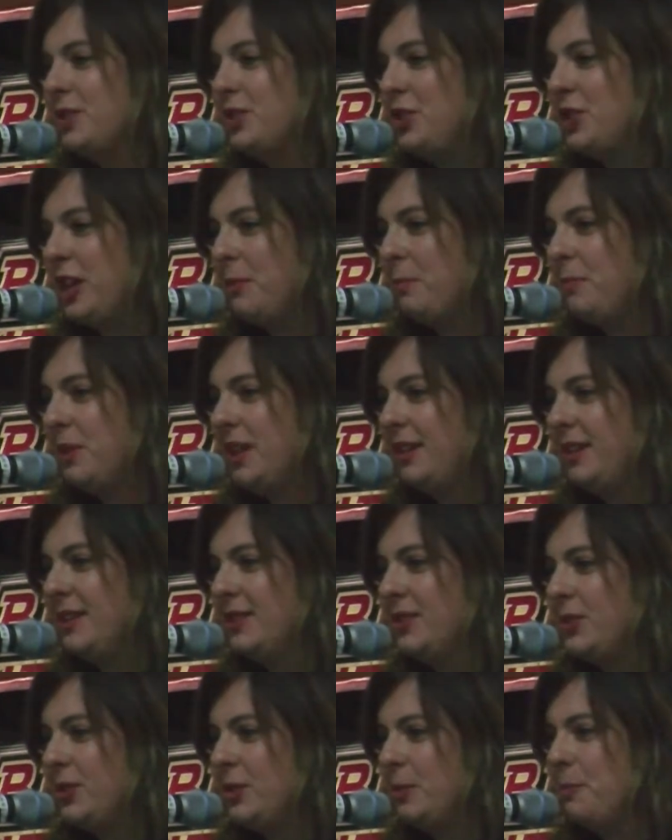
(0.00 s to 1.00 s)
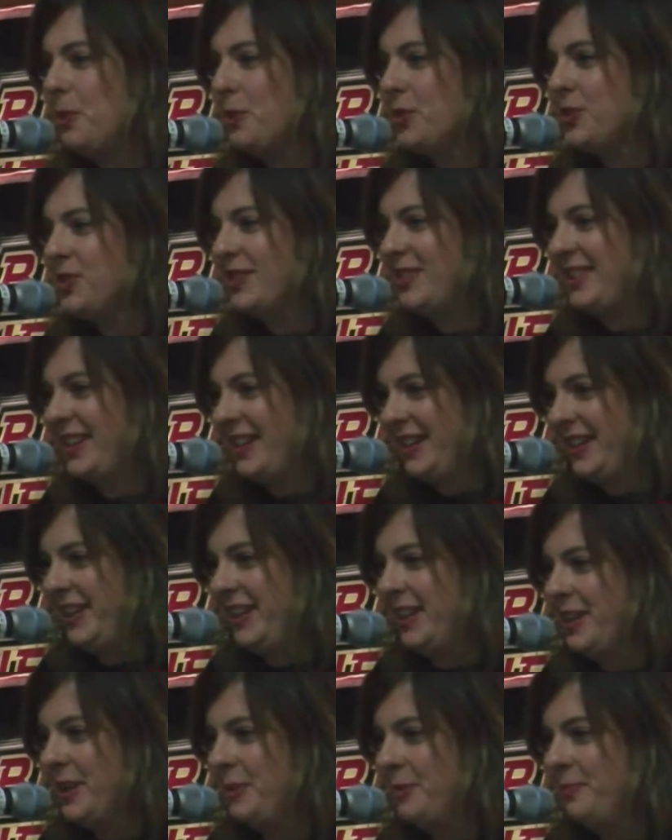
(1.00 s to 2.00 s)
to shape me into the person that I
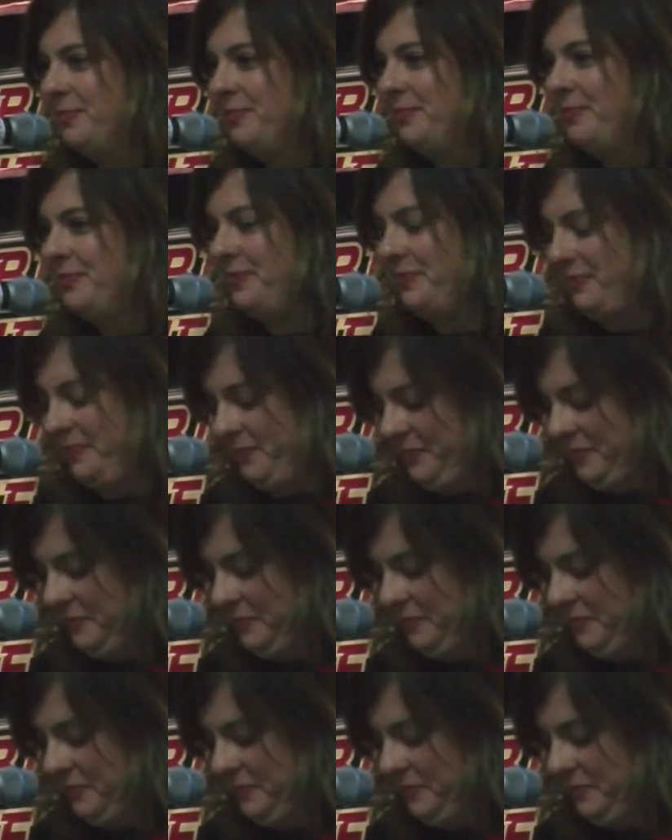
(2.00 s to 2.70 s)
am.